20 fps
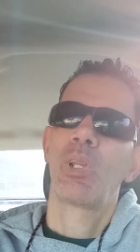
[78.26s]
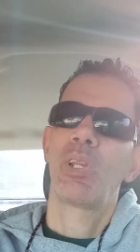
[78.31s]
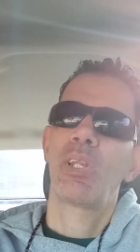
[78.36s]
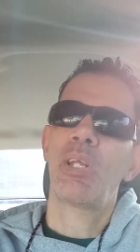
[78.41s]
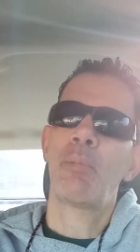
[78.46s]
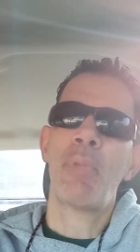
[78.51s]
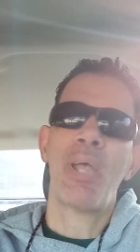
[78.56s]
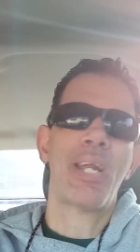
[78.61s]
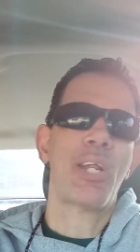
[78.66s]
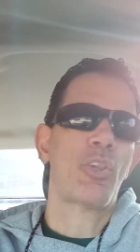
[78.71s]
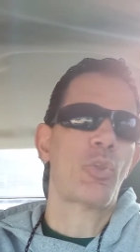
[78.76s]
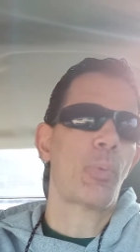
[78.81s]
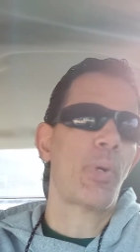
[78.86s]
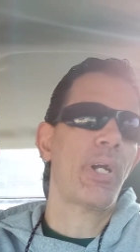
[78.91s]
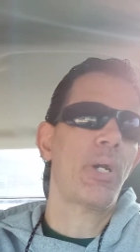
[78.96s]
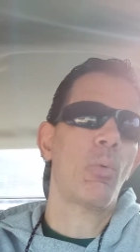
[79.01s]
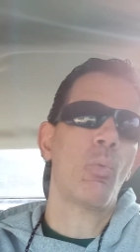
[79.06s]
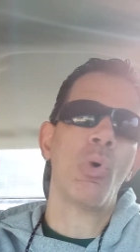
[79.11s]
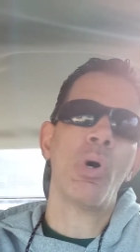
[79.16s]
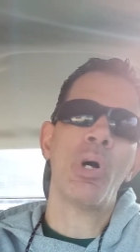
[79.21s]
They made it three
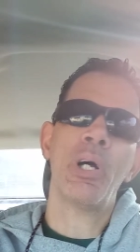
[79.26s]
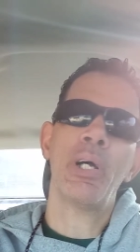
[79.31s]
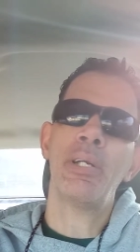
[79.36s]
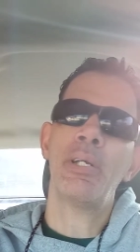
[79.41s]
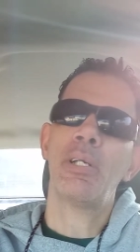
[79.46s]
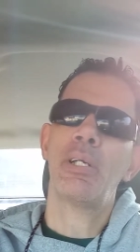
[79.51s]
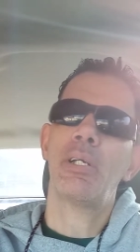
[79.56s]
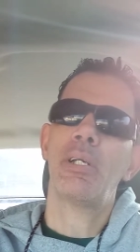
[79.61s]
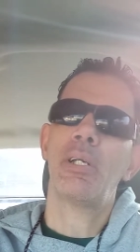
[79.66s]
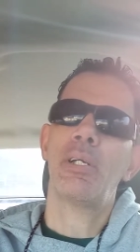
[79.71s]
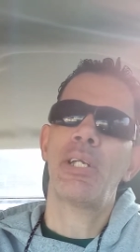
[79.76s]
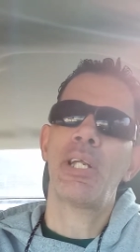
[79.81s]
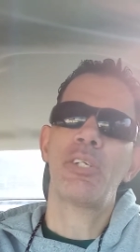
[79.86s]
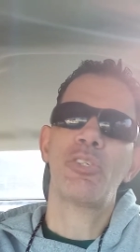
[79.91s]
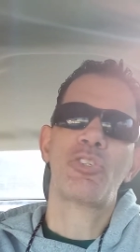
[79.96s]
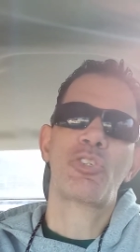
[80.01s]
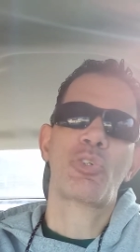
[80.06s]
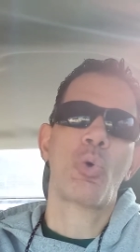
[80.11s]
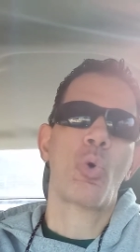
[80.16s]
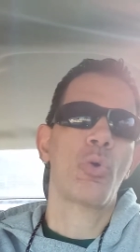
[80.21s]
to one.
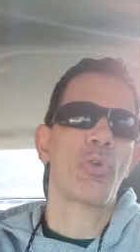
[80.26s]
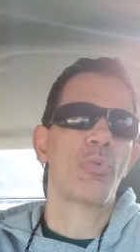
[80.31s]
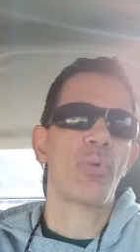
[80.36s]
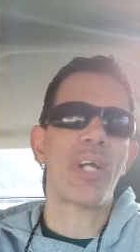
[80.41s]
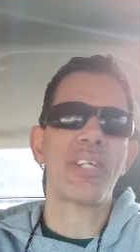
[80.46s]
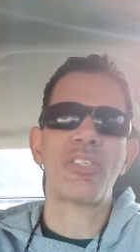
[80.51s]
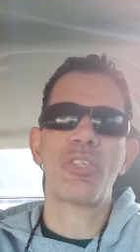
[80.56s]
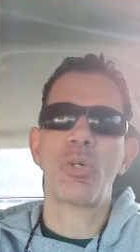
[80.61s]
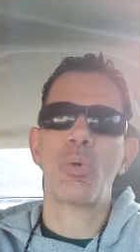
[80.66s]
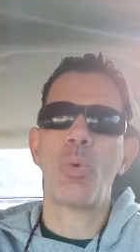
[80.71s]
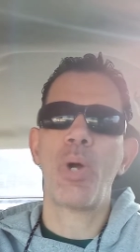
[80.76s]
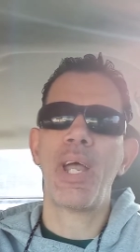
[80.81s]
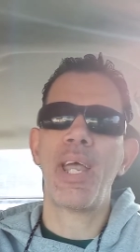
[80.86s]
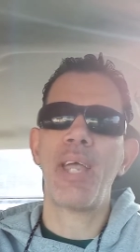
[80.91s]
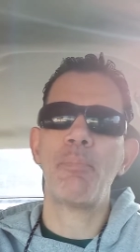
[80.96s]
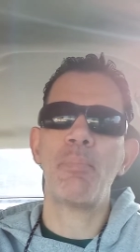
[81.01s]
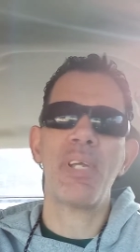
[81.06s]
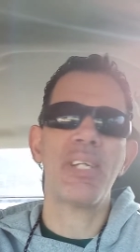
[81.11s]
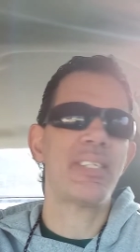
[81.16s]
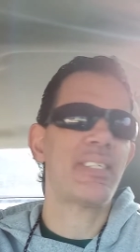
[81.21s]
Didn't score the rest of the way.
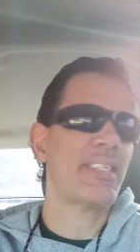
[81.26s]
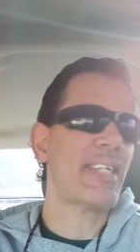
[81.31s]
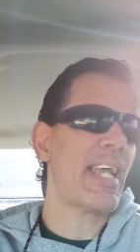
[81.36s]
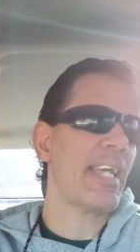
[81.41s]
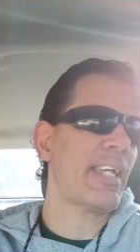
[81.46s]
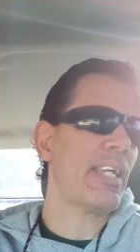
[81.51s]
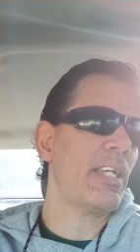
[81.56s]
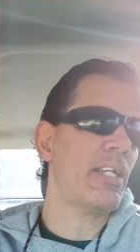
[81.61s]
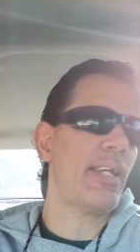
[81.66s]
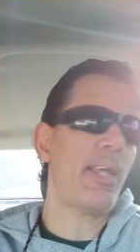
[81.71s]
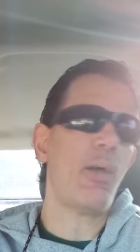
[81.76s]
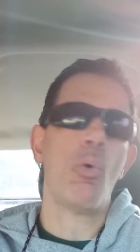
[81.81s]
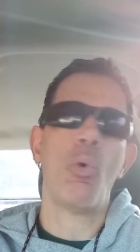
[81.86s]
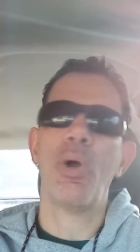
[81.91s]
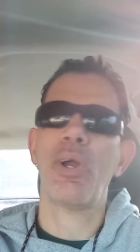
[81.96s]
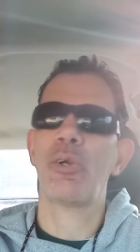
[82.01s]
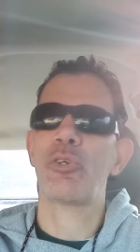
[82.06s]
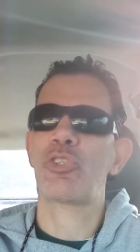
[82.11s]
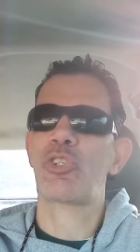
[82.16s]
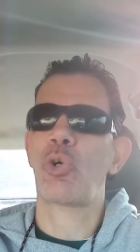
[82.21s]
Mid second,
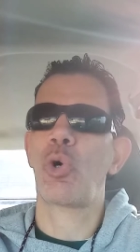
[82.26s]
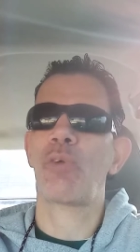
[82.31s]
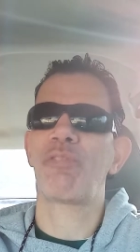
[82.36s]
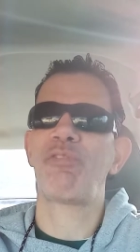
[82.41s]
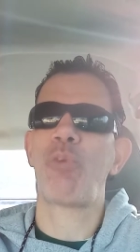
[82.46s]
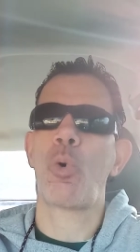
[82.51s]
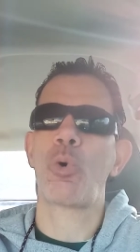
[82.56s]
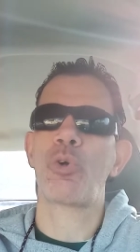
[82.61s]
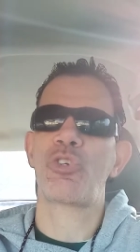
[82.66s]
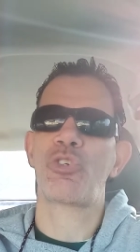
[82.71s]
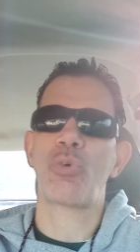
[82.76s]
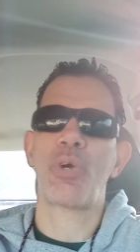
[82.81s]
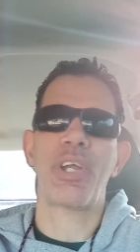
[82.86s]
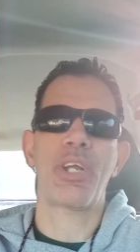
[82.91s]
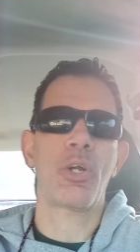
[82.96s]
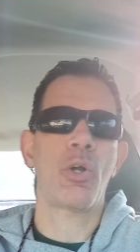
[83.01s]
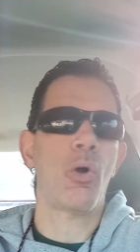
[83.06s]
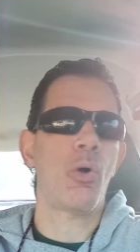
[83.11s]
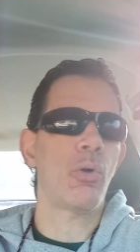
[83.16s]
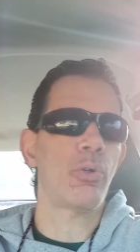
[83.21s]
Oilers scored four straight
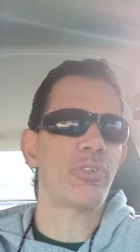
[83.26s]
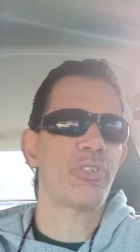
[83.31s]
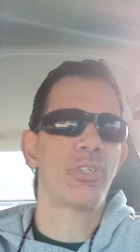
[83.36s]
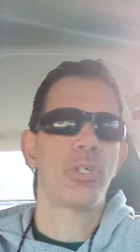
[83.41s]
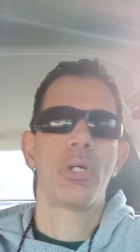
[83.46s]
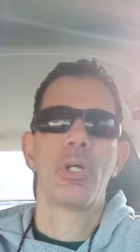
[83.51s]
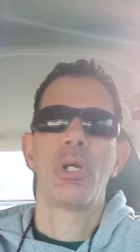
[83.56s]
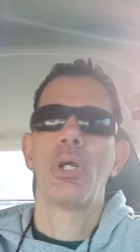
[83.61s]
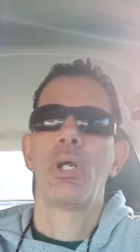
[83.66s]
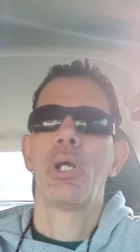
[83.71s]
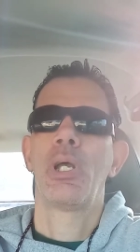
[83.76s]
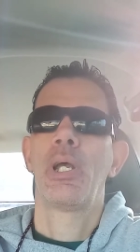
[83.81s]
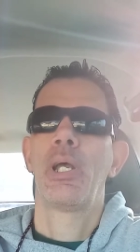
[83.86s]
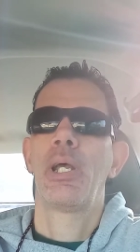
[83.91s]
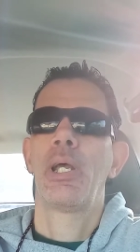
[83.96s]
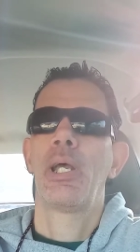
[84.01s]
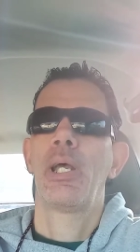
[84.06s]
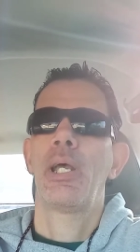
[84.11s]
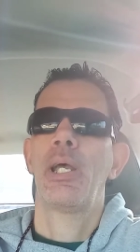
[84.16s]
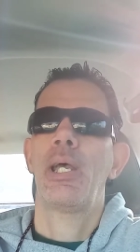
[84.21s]
goals,
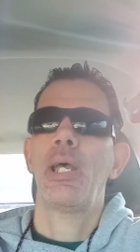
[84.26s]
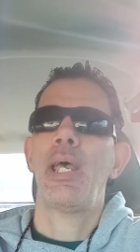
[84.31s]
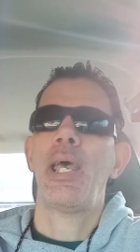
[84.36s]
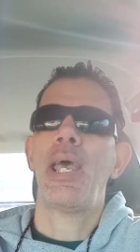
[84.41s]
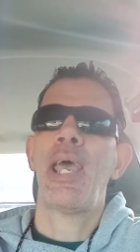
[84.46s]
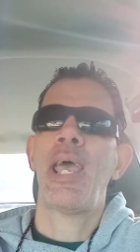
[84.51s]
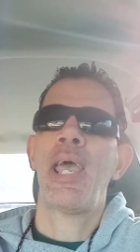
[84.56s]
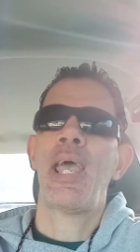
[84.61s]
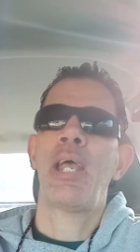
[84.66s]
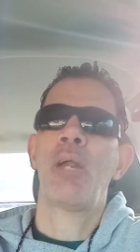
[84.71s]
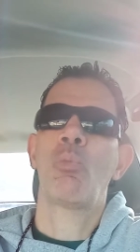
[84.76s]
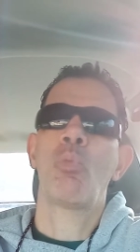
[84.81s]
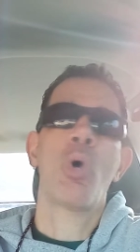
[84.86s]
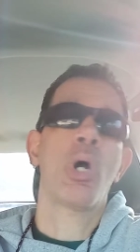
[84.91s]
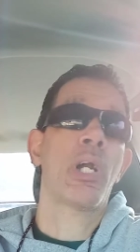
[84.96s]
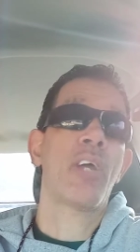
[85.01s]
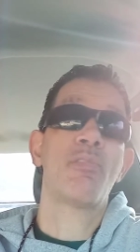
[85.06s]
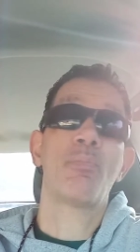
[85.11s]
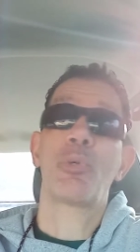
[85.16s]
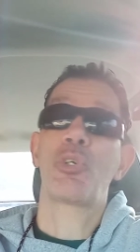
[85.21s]
and
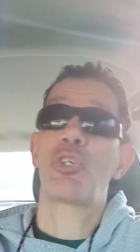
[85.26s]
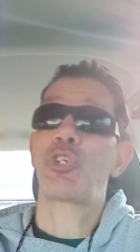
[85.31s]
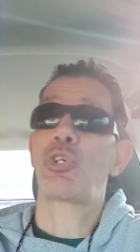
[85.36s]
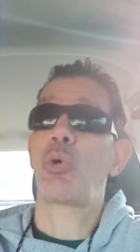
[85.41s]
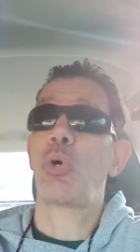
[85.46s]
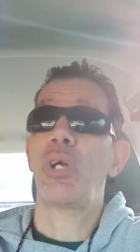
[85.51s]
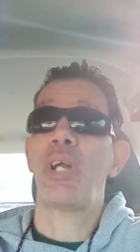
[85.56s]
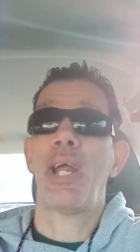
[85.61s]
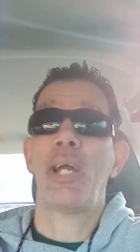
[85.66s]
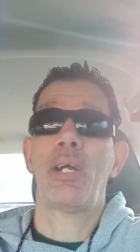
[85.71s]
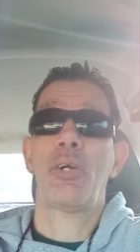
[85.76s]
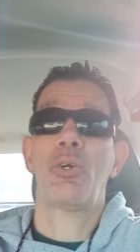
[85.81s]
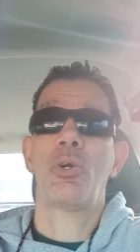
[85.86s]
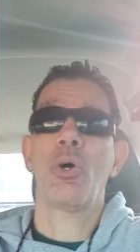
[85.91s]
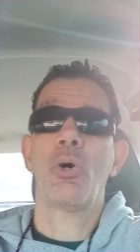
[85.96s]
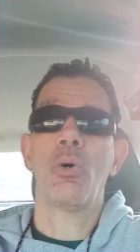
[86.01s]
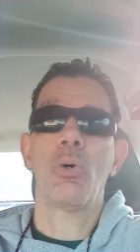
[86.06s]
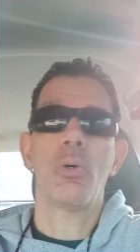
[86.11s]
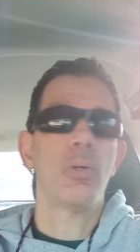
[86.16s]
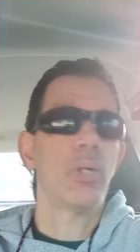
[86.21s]
one of them a shorthanded
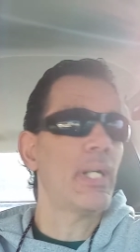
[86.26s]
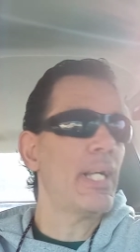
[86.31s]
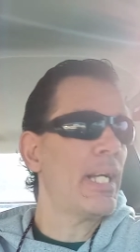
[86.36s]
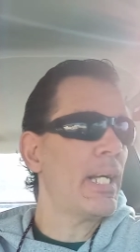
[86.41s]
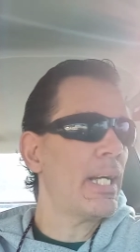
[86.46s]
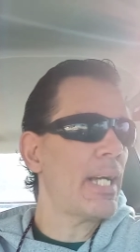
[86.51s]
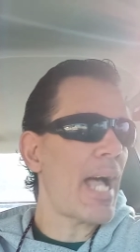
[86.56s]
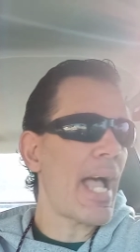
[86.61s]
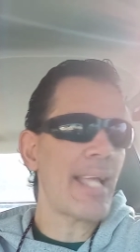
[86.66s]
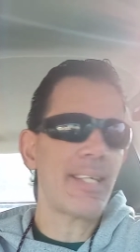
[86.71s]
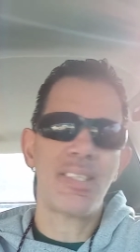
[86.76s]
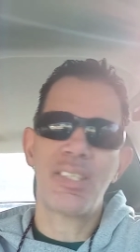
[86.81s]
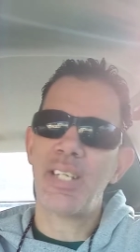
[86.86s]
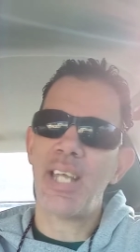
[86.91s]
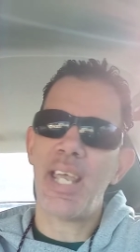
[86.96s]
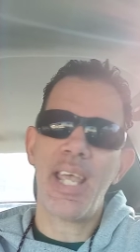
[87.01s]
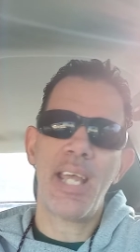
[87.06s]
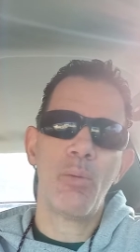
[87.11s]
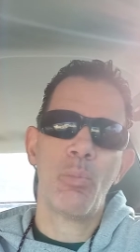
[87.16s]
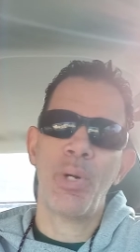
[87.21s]
goal. Uh, I
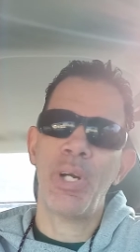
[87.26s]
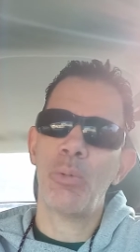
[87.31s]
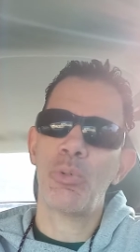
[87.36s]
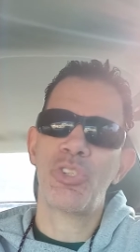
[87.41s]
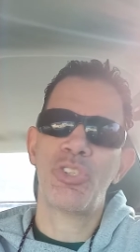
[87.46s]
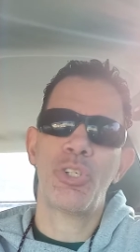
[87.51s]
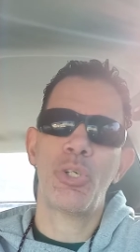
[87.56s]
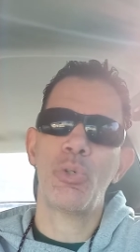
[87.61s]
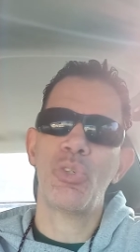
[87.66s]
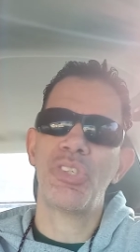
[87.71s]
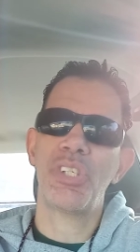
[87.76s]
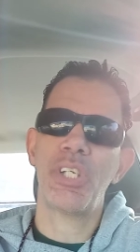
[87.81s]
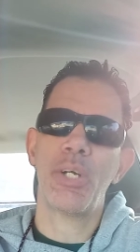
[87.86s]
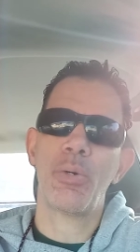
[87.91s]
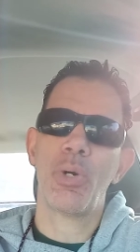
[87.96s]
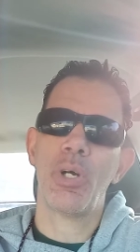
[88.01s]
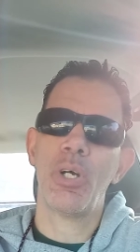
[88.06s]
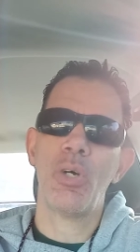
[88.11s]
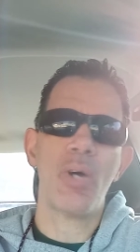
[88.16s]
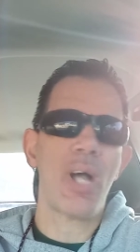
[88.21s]
said when it was
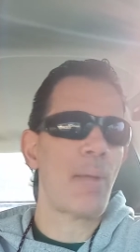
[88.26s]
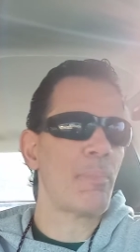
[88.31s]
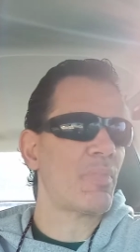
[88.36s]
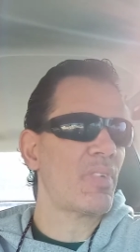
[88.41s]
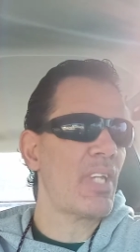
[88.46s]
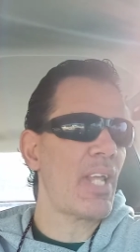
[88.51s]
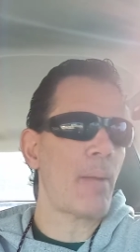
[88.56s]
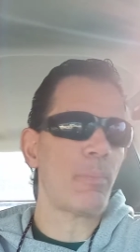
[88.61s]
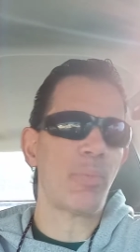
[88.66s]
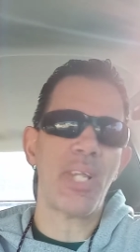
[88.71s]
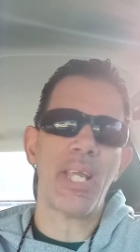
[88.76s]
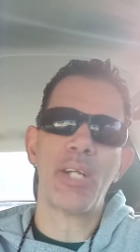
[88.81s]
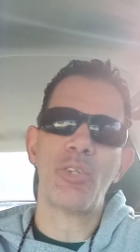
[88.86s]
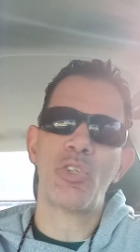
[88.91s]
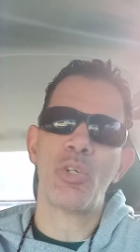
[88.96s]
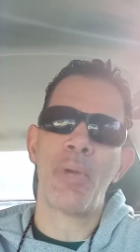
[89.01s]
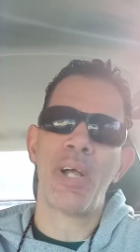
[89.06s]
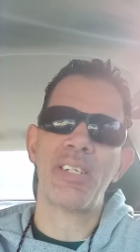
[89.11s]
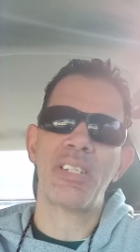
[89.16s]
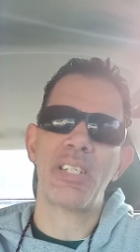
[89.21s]
2-0, I'm, th I'm thinking
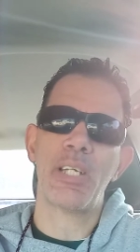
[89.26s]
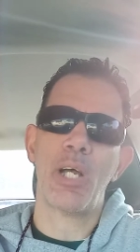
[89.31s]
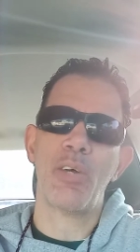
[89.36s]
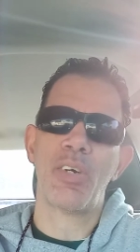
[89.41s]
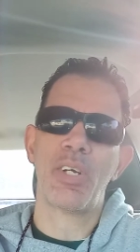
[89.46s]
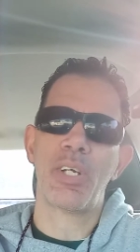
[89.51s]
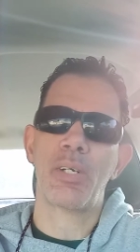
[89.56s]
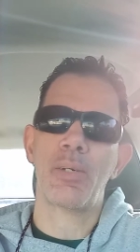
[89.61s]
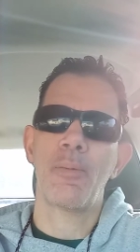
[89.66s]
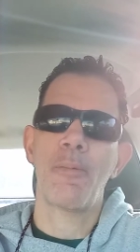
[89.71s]
to myself,